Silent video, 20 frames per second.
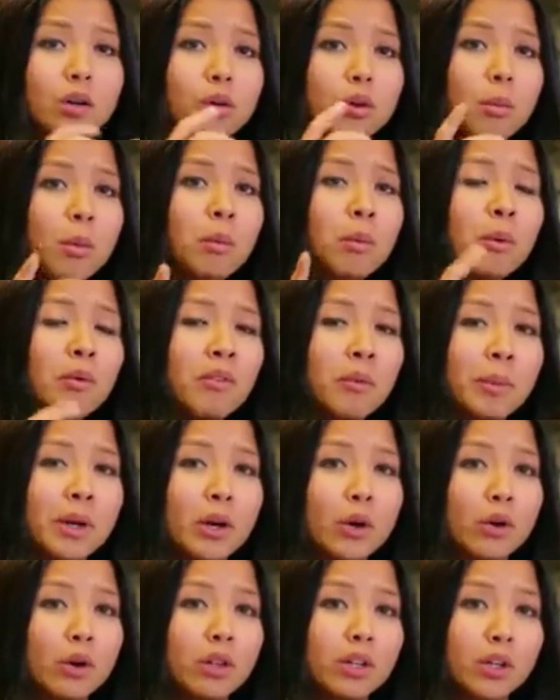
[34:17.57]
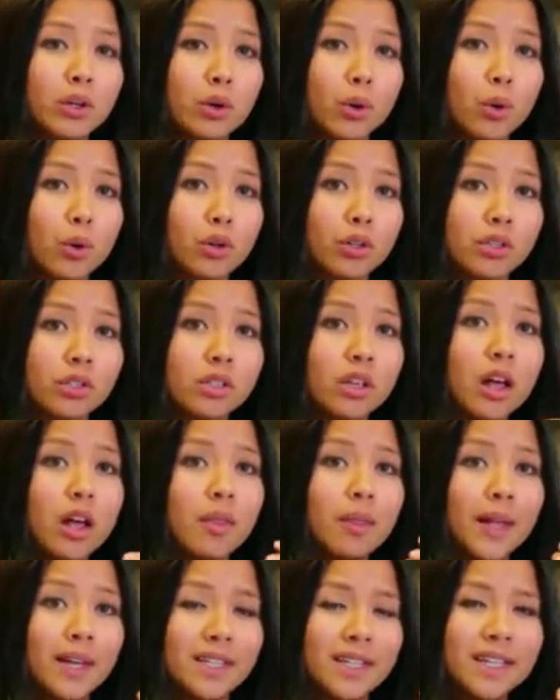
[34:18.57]
Remember from an earlier course
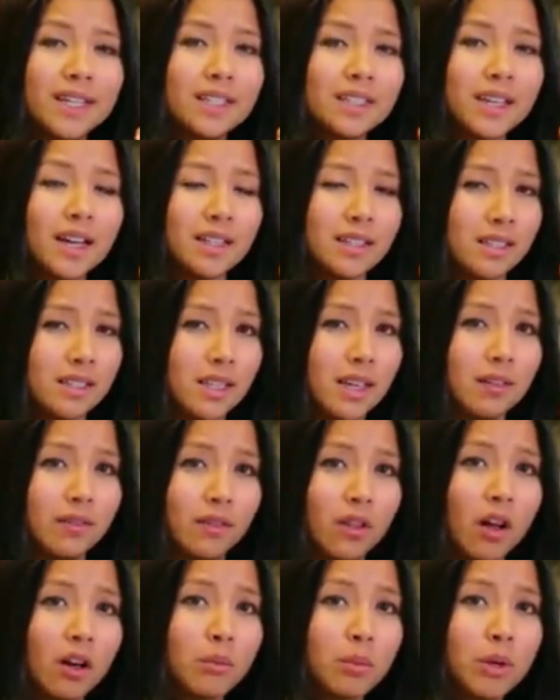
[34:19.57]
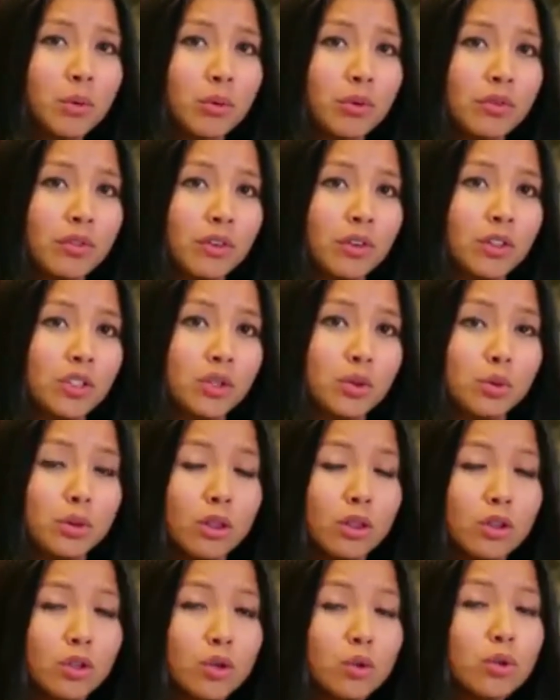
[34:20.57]
that data sizes have long been referred to in
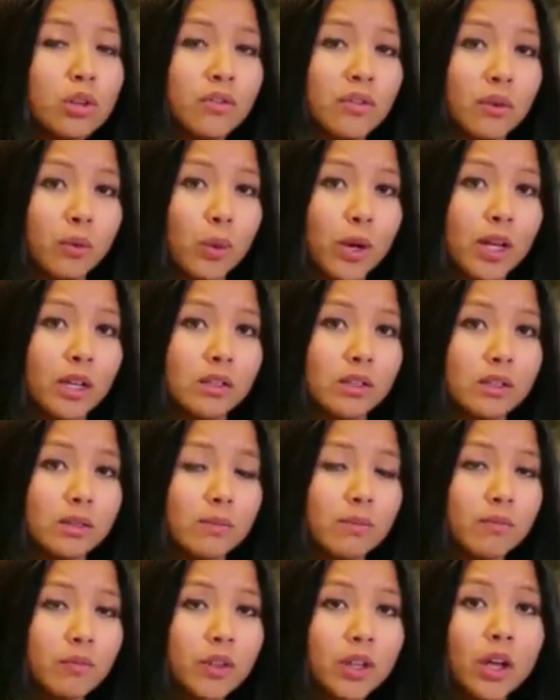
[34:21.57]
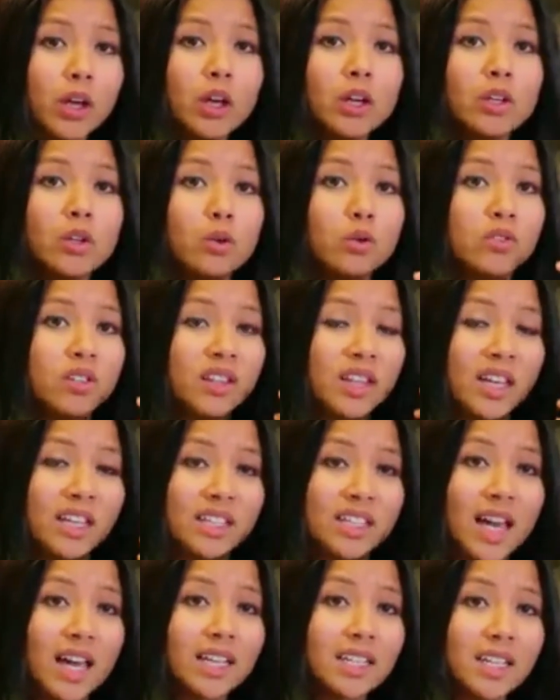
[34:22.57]
2 different ways, using the
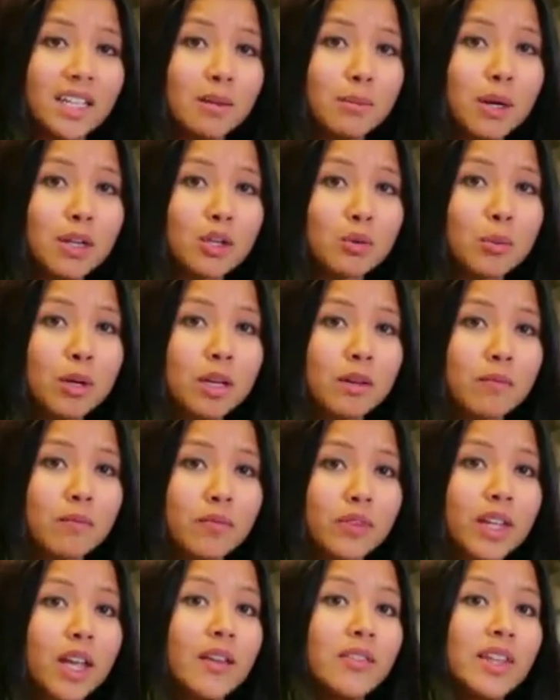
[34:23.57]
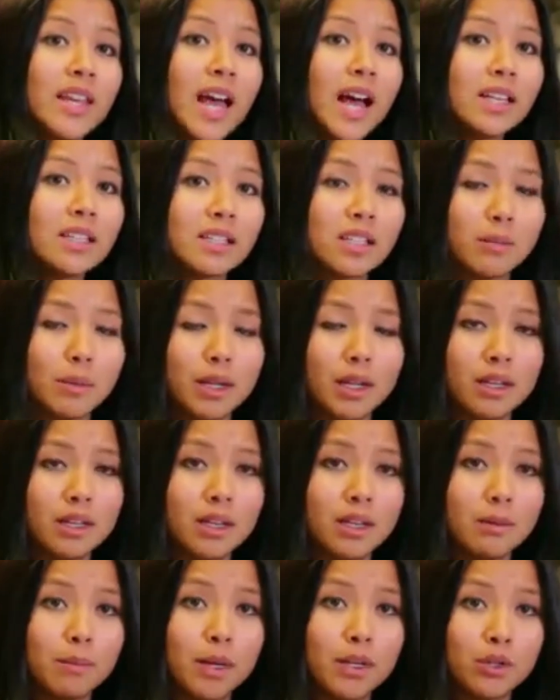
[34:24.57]
exact data measurement and the estimated
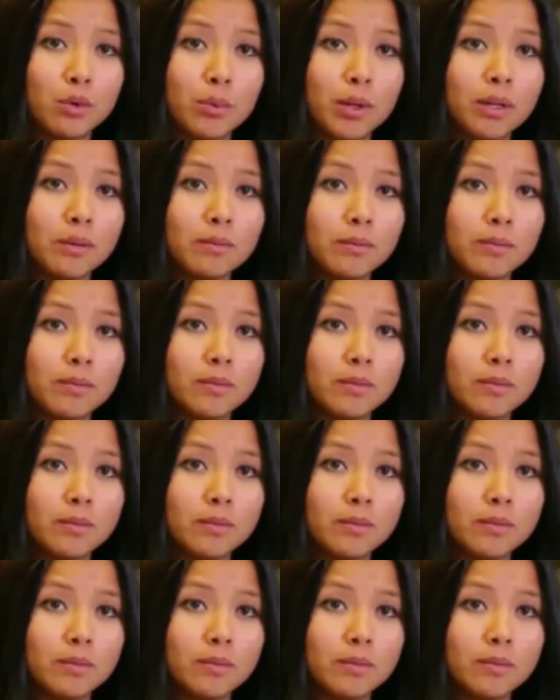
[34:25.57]
data measurement.